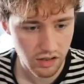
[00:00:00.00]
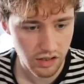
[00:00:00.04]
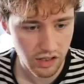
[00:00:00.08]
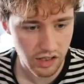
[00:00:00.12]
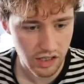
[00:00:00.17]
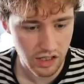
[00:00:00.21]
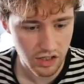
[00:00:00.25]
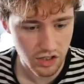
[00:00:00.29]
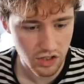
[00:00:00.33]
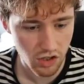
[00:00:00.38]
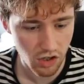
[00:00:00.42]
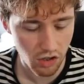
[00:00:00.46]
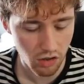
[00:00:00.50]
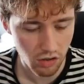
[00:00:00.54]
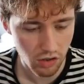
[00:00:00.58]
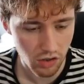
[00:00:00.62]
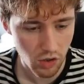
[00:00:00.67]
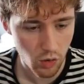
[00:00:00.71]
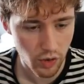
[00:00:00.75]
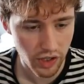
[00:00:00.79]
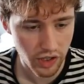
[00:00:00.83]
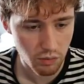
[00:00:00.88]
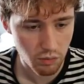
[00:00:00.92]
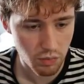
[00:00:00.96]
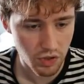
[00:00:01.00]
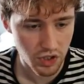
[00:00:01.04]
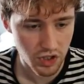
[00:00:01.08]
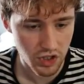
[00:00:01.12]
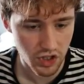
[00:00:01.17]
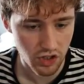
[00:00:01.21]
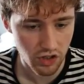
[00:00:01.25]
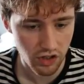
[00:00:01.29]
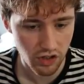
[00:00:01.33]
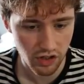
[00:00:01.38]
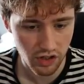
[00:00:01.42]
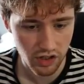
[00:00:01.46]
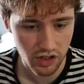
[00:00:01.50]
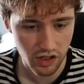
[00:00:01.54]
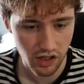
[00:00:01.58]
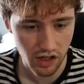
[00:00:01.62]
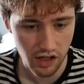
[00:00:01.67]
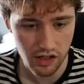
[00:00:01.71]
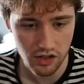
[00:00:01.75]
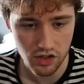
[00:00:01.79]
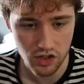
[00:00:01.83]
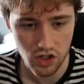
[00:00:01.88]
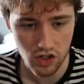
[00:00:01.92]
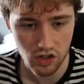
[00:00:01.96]
He's not going berserk
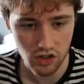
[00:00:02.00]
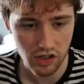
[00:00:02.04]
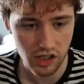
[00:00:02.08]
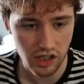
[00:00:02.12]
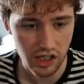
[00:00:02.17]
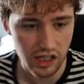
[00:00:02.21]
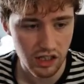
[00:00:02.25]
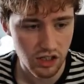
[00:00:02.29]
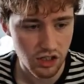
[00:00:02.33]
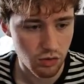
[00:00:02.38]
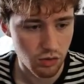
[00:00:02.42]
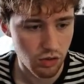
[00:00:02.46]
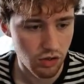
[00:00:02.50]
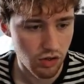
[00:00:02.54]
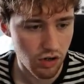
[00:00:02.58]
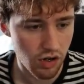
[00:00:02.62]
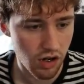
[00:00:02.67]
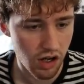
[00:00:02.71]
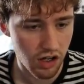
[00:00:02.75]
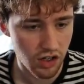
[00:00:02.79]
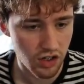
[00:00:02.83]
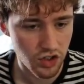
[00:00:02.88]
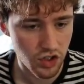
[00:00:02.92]
and turning into a